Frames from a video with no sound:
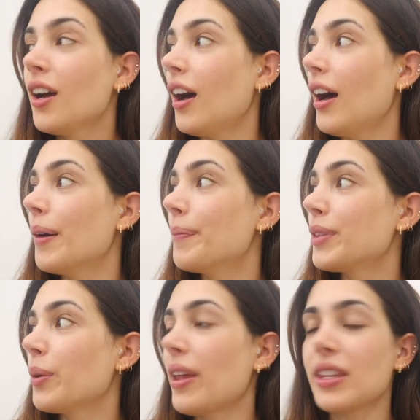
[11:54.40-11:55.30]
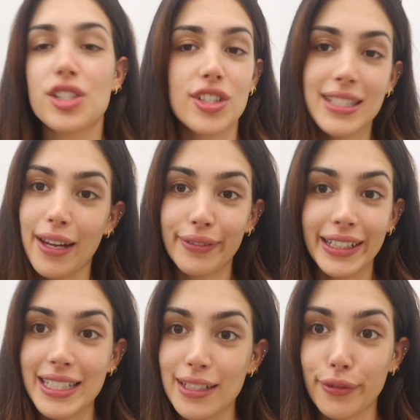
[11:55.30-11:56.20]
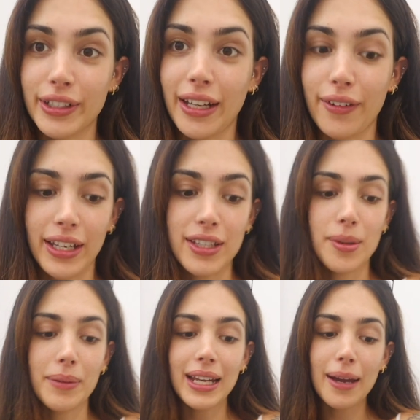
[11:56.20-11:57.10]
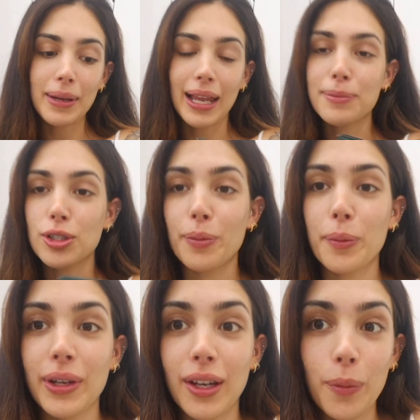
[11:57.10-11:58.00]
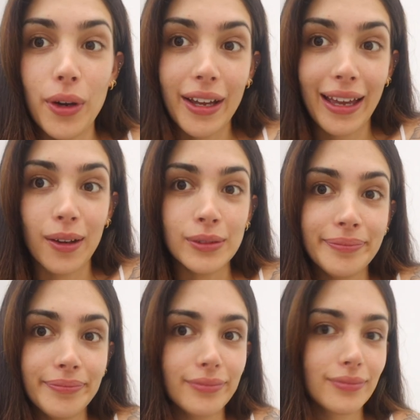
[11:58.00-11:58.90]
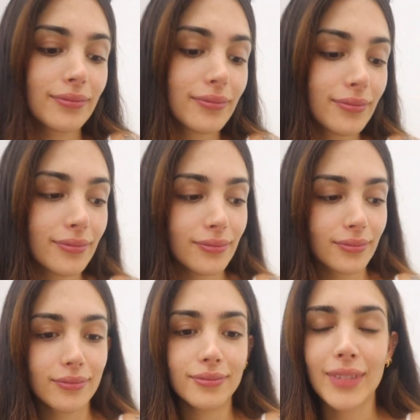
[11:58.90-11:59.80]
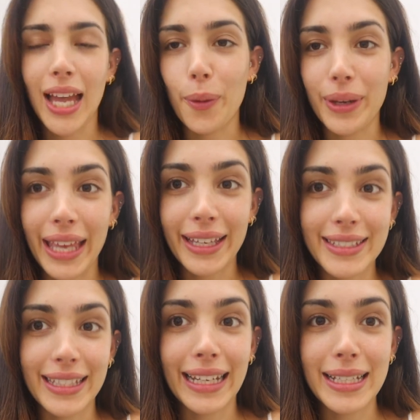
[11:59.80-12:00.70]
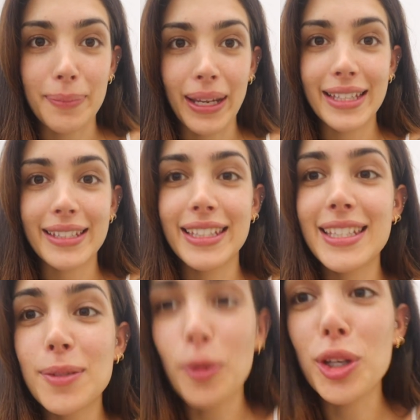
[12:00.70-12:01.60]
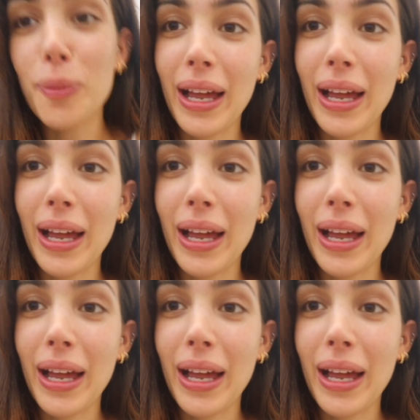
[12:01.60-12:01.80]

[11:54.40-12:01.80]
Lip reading: The weather's just definitely different down here. So I'm gonna get my laptop and we're gonna work out how we're getting to the next place. This is what you're